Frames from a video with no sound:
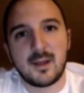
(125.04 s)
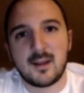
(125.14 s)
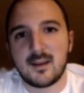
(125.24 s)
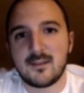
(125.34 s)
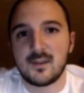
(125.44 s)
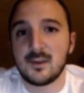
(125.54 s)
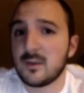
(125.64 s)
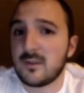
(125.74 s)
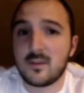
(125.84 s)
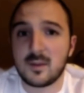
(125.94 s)
But if
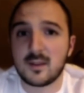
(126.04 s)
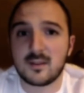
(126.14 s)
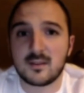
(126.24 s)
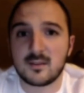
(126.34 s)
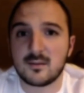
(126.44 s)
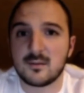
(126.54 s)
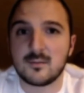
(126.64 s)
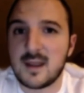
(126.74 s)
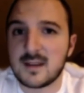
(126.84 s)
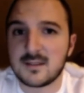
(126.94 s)
you have ever been
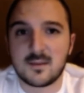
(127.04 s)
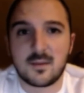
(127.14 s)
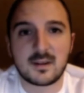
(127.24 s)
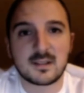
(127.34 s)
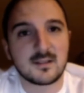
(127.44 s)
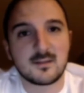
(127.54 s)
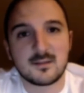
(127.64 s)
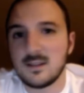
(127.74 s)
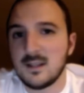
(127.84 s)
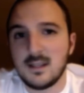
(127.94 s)
through major
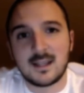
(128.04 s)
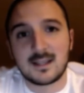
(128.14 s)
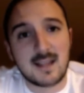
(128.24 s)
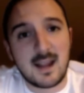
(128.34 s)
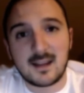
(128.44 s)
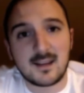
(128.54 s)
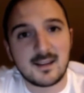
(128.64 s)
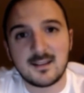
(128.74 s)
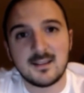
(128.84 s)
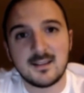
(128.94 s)
depression,
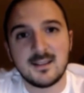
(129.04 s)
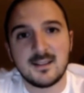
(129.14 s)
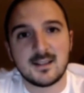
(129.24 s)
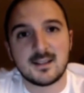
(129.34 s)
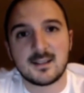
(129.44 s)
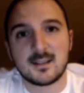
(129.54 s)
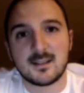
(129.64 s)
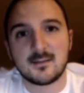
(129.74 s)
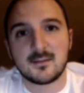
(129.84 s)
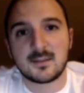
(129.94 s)
anxiety,
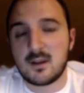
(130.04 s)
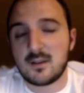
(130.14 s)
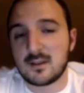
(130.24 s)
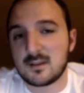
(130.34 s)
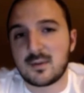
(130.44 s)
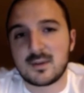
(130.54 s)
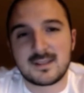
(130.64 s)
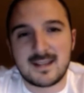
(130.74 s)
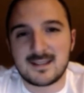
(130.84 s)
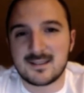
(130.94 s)
uh, what's called the
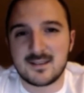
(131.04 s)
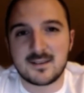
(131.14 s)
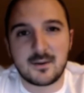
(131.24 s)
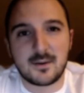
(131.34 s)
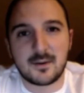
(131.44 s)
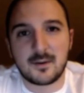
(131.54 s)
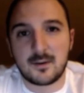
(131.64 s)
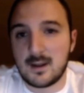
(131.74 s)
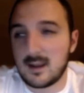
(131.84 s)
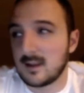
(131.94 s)
depersonalization
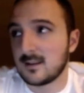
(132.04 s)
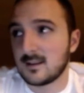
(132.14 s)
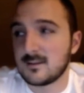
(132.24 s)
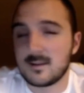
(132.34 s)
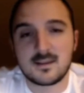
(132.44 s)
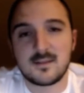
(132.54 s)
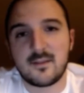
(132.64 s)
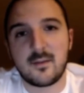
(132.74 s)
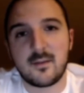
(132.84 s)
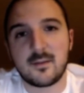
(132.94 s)
disorder, and especially if
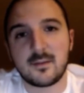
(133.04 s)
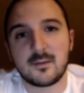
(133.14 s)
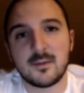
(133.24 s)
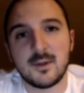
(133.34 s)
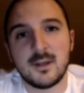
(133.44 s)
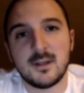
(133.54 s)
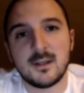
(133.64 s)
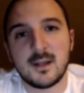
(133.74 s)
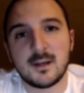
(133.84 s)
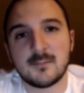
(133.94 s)
you've ever been through
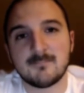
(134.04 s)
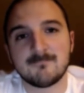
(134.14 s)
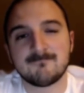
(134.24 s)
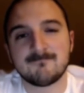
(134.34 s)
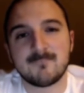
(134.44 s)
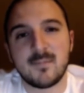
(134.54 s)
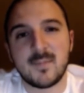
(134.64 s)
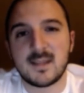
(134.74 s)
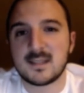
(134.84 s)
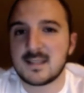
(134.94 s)
um,
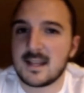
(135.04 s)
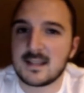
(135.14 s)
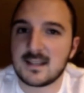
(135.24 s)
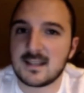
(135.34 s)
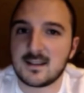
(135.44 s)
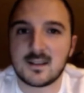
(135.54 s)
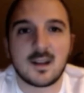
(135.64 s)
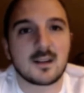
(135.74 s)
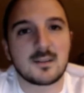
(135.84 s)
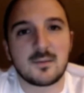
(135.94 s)
these things in
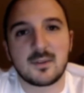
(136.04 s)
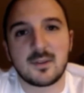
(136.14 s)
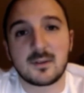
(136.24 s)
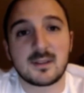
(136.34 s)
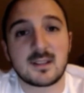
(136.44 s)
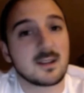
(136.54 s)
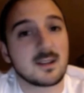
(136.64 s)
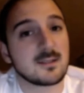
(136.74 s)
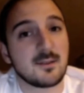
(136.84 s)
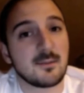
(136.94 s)
conjunction with low
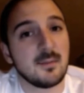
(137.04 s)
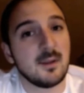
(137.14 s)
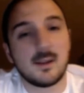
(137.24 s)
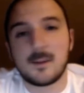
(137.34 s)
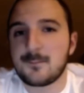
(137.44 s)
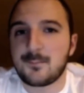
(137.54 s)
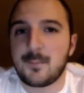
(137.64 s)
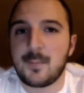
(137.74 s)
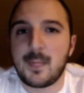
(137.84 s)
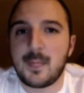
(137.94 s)
testosterone,
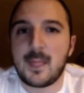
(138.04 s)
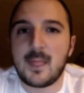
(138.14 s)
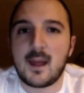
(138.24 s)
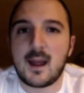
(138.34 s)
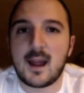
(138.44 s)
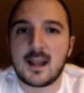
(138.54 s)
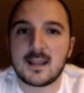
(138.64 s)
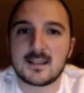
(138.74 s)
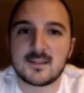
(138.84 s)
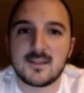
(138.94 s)
I
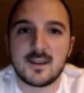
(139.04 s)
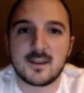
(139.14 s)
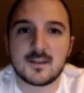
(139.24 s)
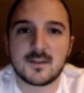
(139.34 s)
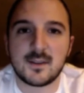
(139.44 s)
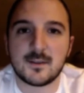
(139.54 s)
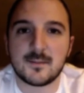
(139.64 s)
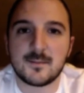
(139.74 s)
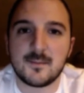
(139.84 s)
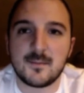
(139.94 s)
guess this video is for you.